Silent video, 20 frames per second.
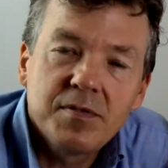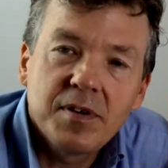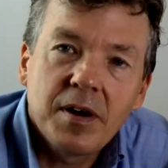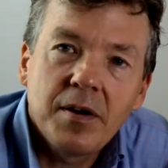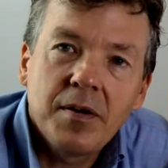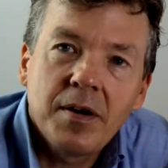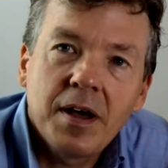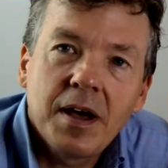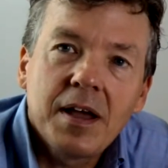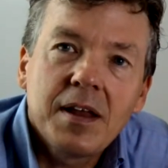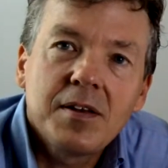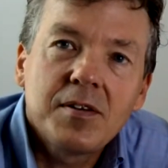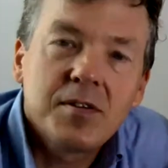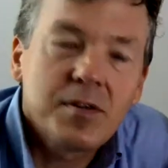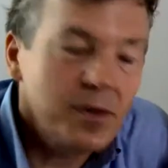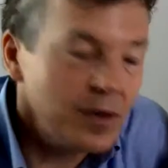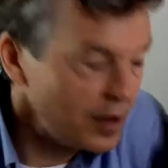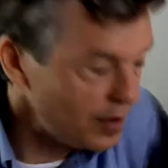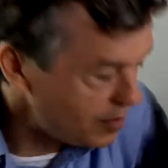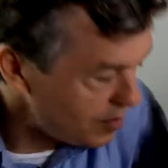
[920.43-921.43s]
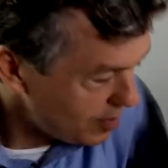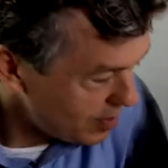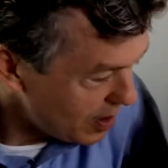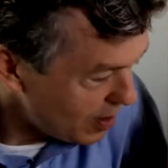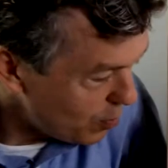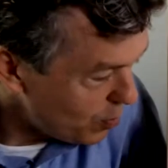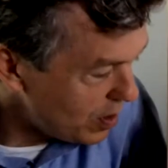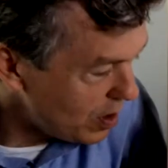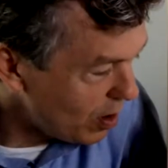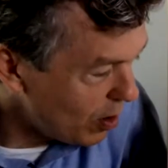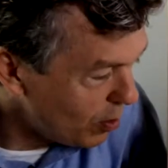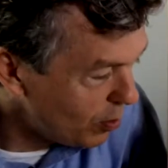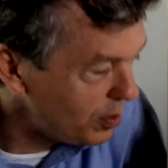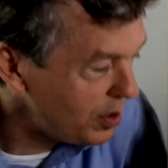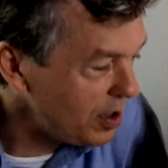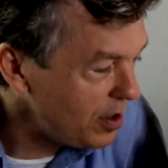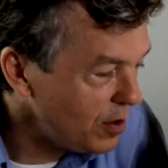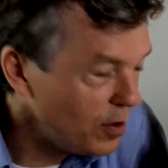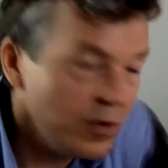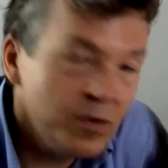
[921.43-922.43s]
Fahrenheit degrees. Okay. We
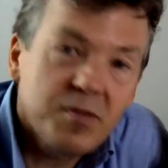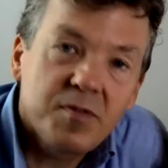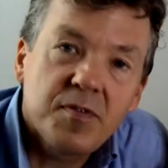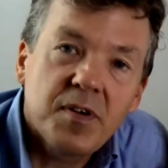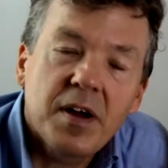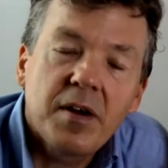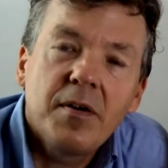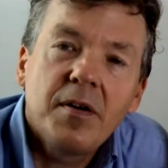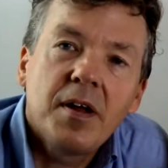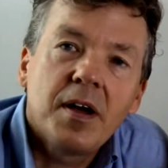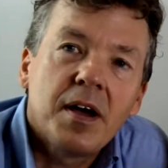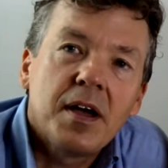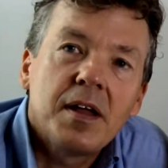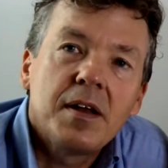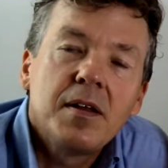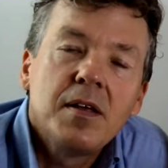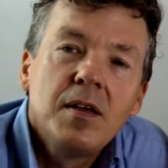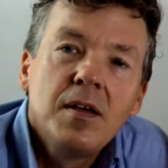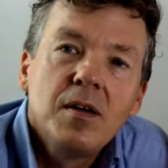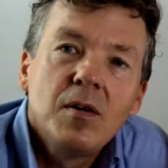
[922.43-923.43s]
only use Fahrenheit.